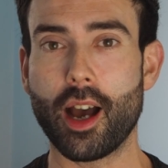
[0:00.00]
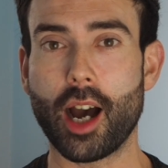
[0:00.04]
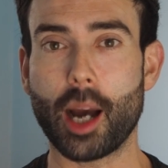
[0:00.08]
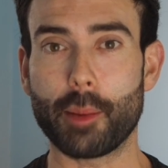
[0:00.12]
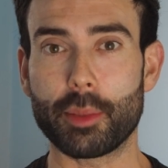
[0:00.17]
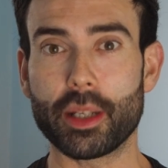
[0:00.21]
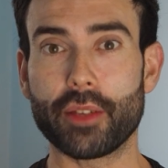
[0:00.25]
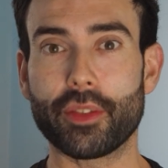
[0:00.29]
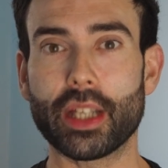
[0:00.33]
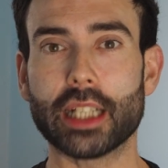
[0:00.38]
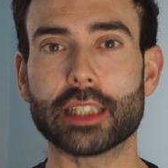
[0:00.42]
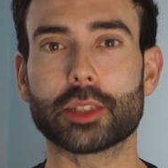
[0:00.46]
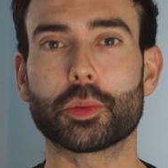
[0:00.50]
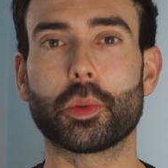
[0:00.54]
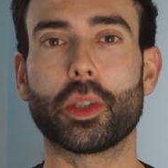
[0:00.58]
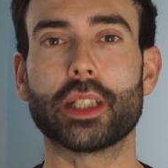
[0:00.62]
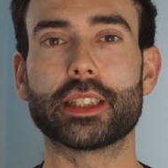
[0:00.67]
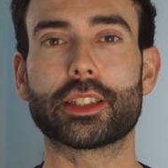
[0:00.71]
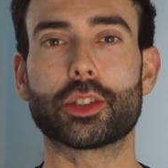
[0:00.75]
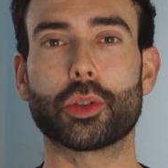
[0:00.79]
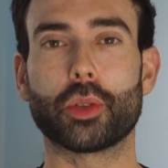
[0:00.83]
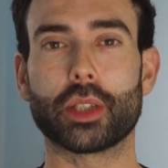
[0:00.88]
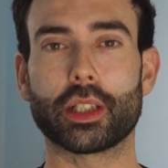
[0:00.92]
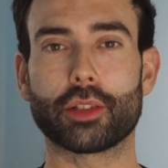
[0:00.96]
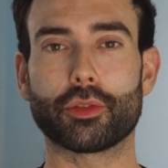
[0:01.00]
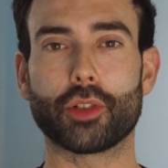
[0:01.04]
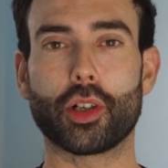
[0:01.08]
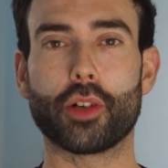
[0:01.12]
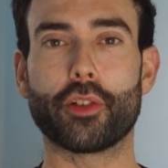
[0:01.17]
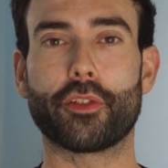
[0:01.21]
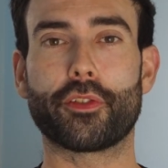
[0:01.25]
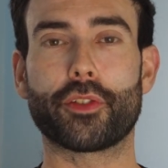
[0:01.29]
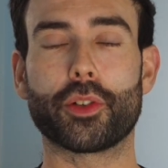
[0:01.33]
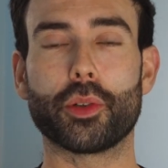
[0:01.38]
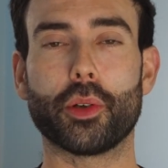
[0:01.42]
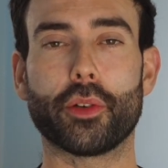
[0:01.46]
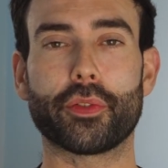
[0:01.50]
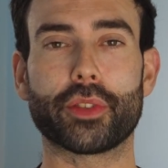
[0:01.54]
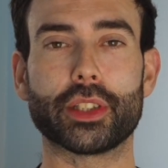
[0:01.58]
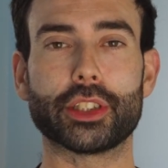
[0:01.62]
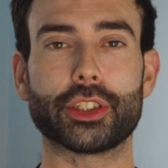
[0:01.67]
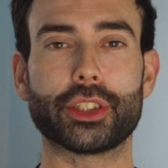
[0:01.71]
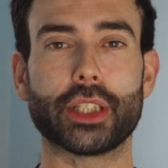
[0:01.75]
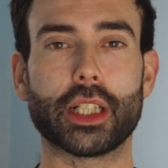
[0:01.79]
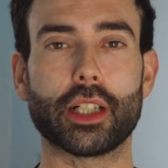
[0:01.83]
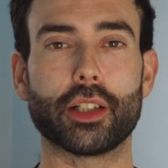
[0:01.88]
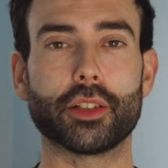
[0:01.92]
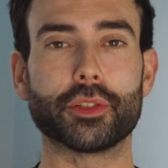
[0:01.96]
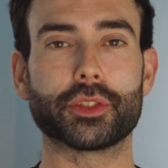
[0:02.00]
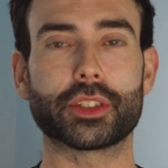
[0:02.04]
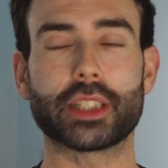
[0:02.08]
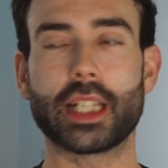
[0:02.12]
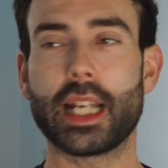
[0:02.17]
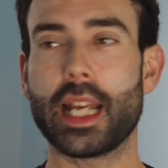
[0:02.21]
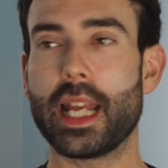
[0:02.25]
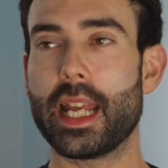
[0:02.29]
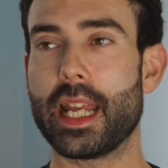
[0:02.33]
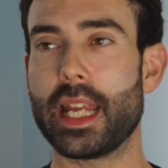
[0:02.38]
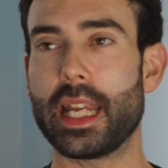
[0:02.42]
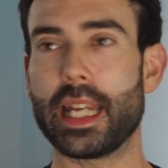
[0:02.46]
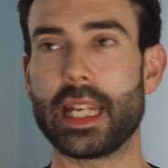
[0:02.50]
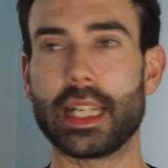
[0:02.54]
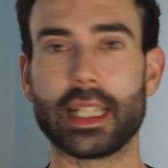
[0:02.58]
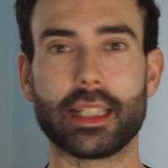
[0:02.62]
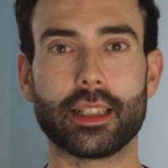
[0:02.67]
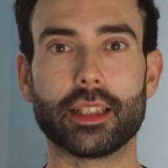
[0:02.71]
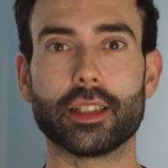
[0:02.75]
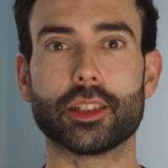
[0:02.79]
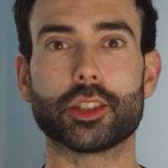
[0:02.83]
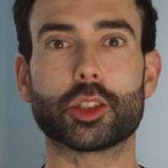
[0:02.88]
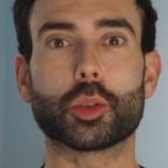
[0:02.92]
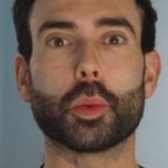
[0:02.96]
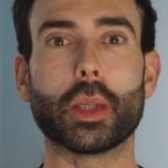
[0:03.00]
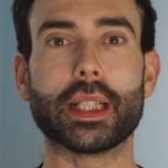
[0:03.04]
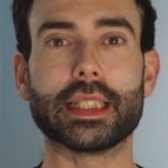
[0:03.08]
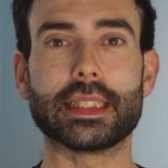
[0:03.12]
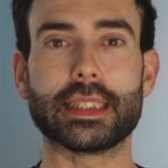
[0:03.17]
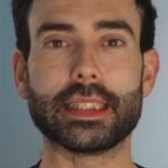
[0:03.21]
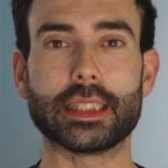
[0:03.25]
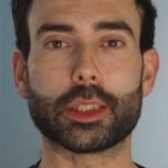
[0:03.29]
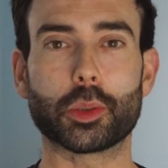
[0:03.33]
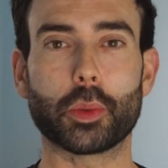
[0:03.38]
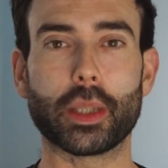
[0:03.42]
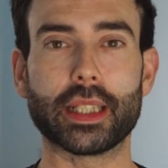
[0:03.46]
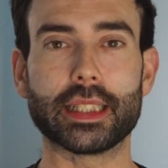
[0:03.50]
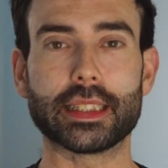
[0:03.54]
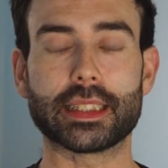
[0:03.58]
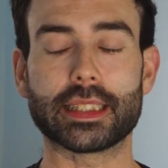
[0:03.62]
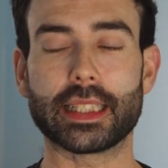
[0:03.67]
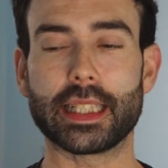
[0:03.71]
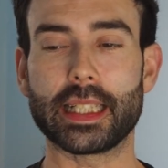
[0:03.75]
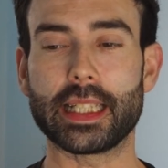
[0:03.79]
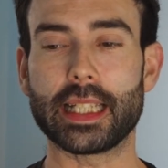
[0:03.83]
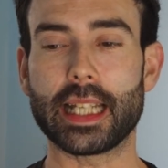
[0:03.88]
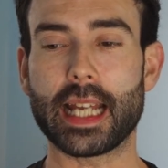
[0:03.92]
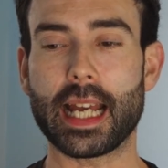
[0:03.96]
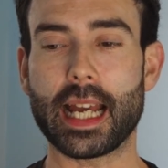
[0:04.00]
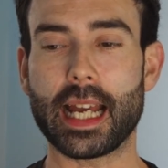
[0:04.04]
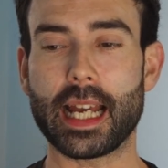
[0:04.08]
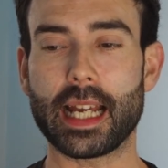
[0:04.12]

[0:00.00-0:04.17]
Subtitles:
I believe that's why toilet roll flew off the shelves in 2020.